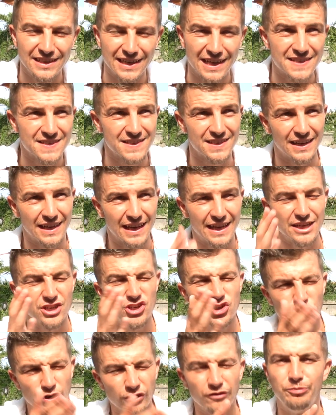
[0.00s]
Yesterday
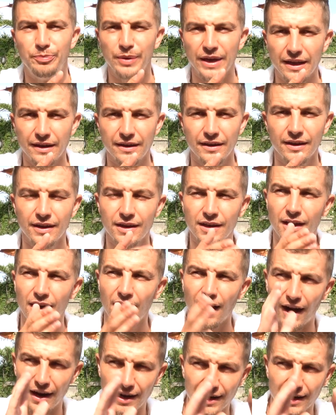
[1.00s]
should have been a